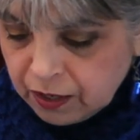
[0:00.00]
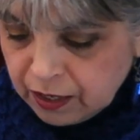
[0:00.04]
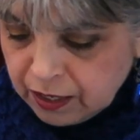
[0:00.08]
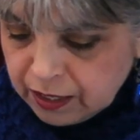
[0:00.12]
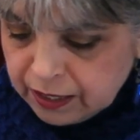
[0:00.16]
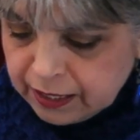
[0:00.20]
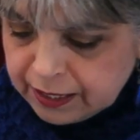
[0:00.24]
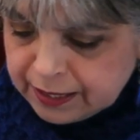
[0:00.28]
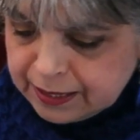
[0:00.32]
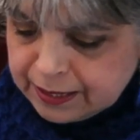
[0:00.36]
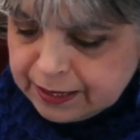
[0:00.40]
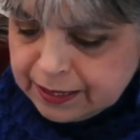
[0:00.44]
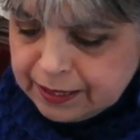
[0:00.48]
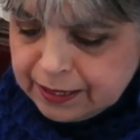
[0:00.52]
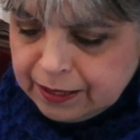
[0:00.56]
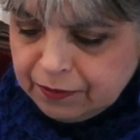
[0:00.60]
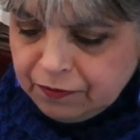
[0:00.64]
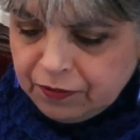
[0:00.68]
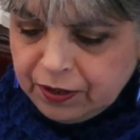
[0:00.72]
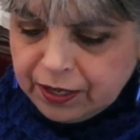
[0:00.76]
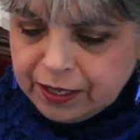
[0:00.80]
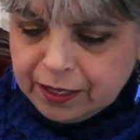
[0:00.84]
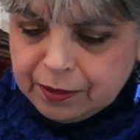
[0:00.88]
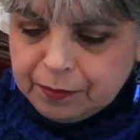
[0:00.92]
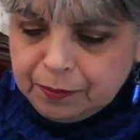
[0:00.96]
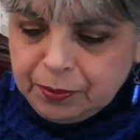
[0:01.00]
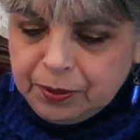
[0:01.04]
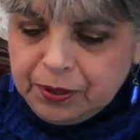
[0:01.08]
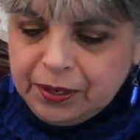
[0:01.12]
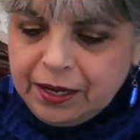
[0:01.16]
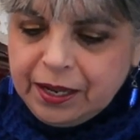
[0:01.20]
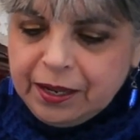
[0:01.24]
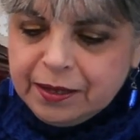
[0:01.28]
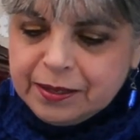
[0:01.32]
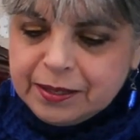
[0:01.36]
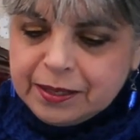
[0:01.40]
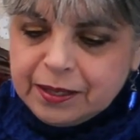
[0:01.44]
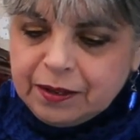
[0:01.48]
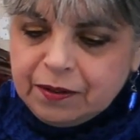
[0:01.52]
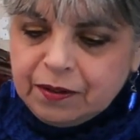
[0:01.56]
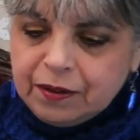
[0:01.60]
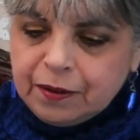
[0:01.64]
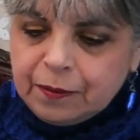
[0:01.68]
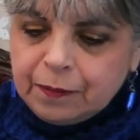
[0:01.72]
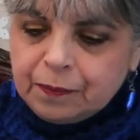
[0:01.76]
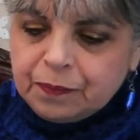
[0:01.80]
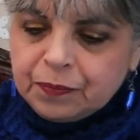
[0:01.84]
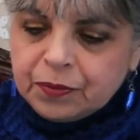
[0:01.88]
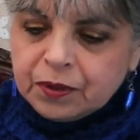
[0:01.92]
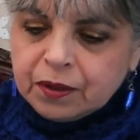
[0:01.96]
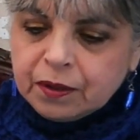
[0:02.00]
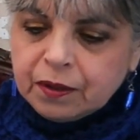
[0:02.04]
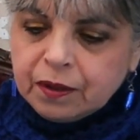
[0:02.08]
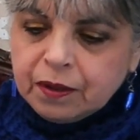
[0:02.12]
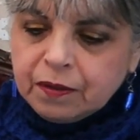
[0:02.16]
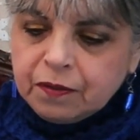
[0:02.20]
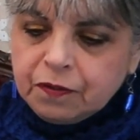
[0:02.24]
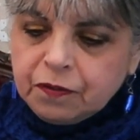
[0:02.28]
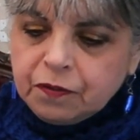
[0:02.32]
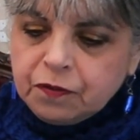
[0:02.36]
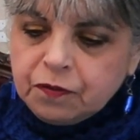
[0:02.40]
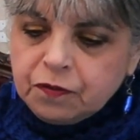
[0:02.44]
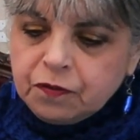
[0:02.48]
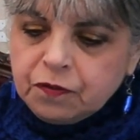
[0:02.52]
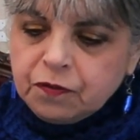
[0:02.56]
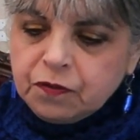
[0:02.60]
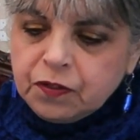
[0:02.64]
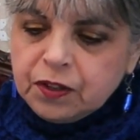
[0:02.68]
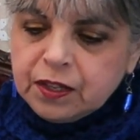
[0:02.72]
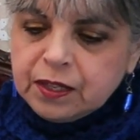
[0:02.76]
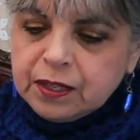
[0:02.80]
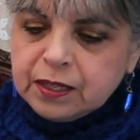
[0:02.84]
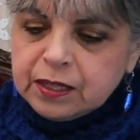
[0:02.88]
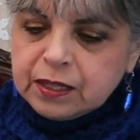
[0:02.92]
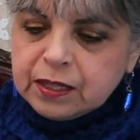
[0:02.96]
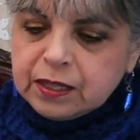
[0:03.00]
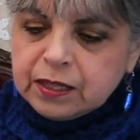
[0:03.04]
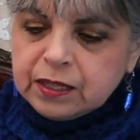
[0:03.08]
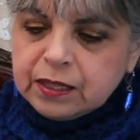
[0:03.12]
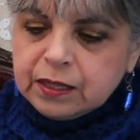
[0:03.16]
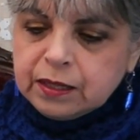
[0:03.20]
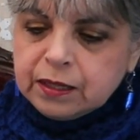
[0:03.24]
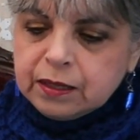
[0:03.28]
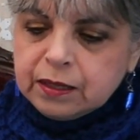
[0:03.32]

let's see if I can pronounce it. Fisole.